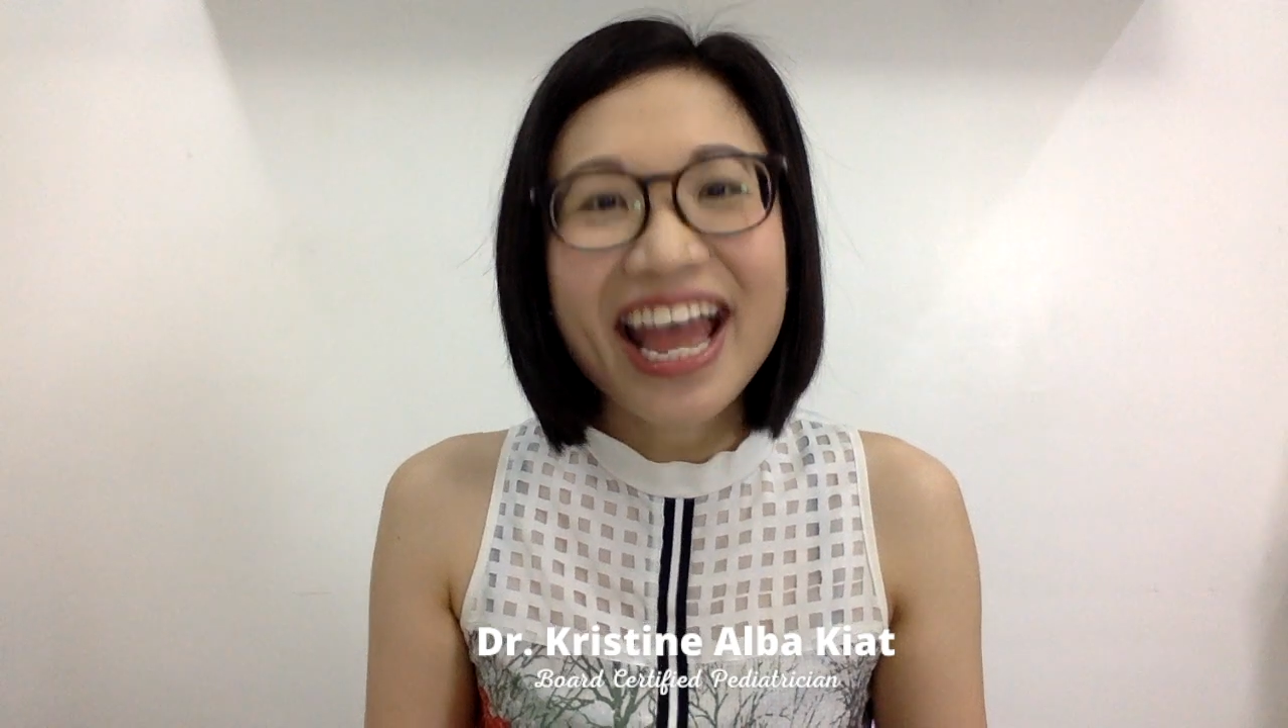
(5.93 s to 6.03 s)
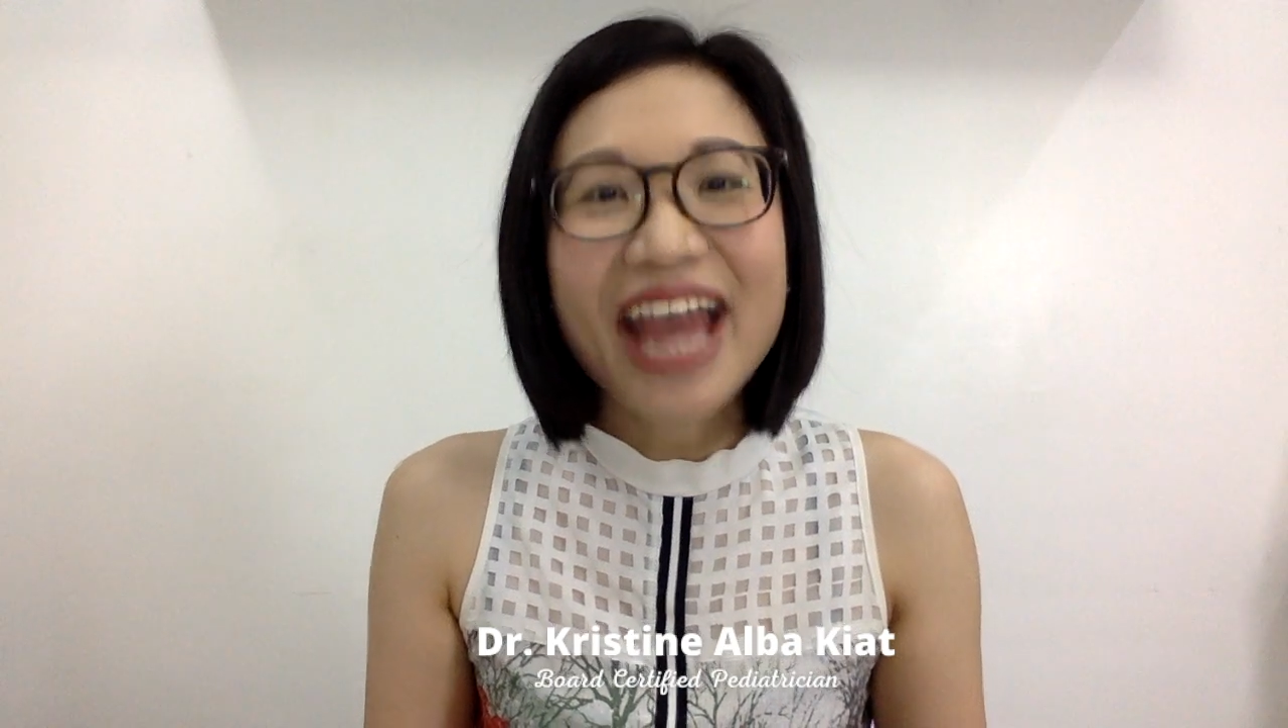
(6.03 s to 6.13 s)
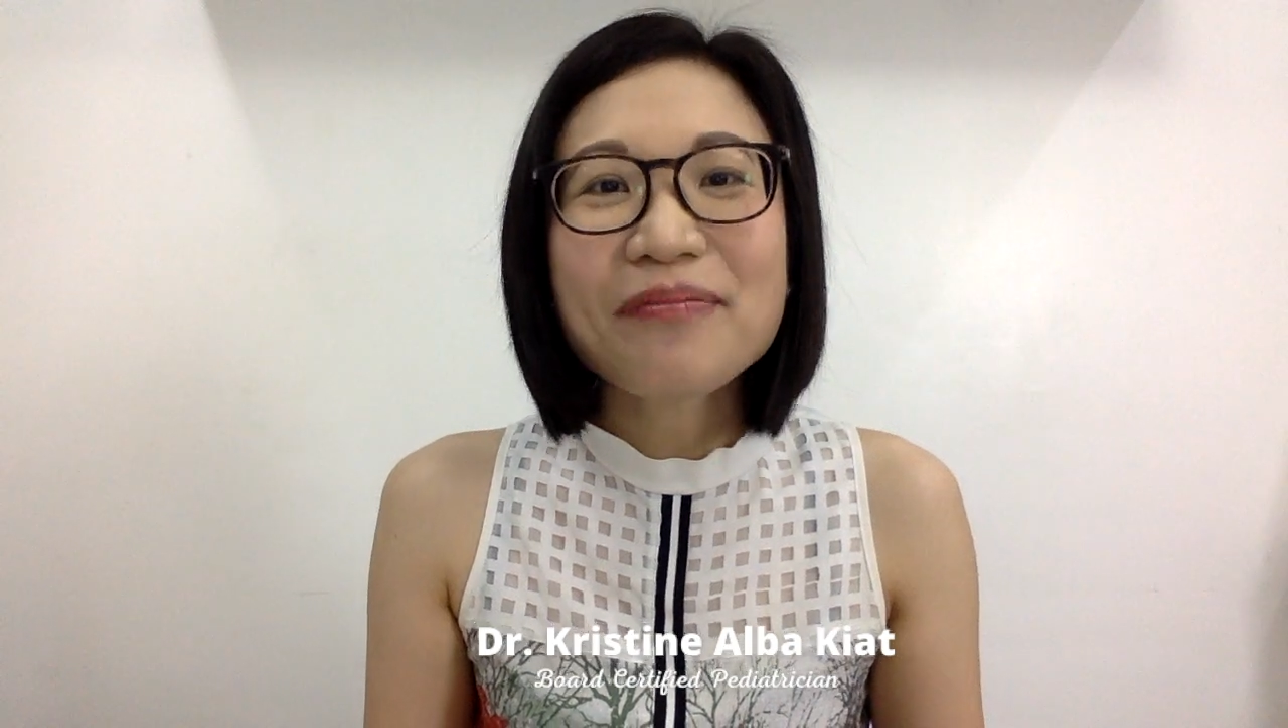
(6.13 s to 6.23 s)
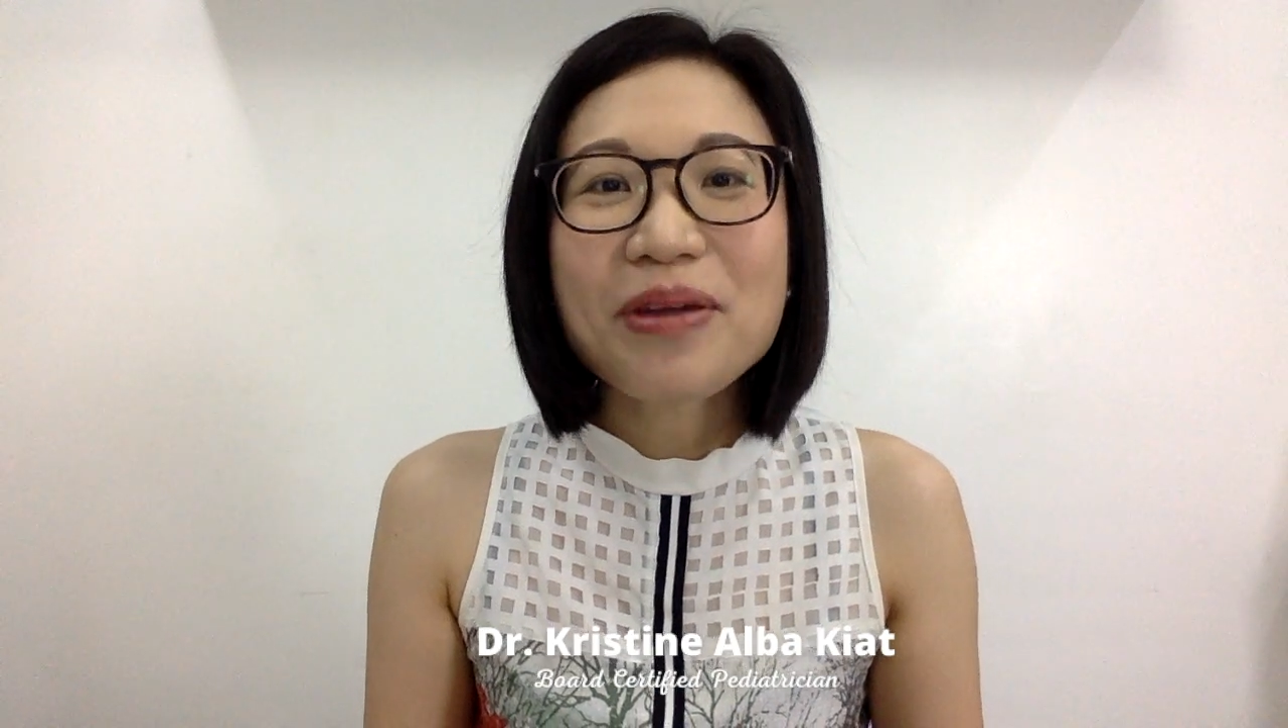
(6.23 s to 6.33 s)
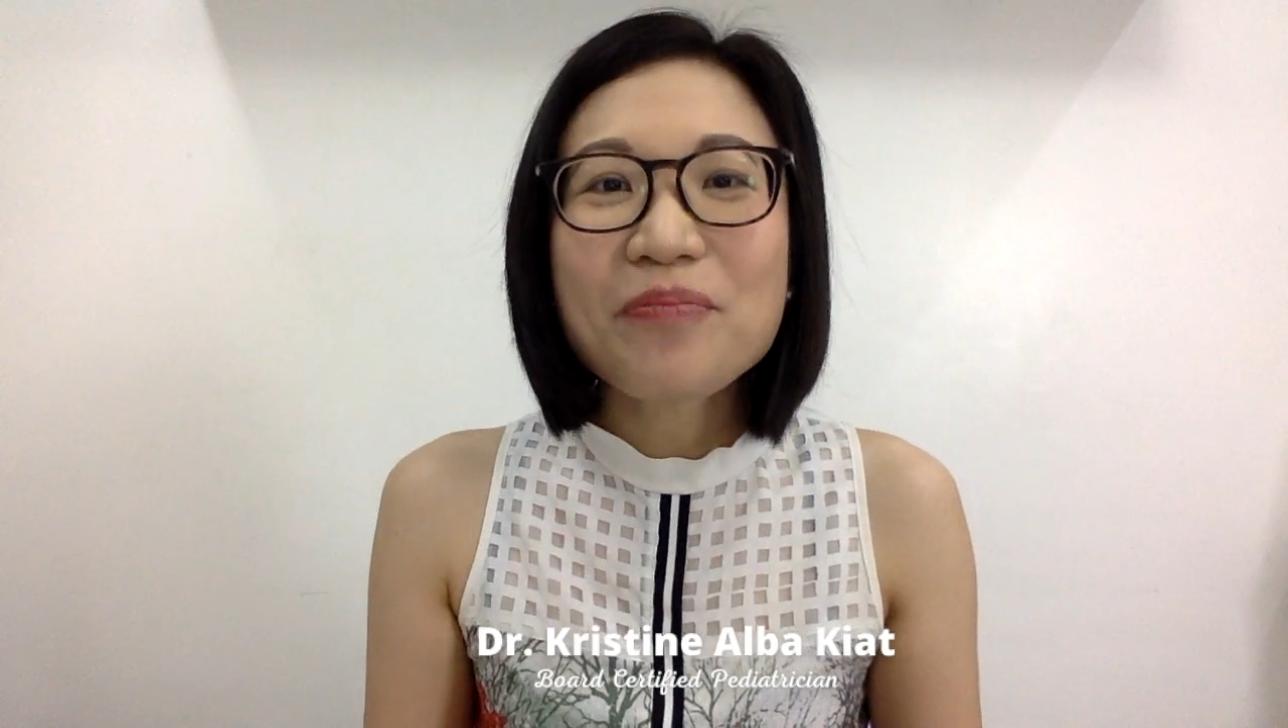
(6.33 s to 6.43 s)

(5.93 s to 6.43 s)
I'm a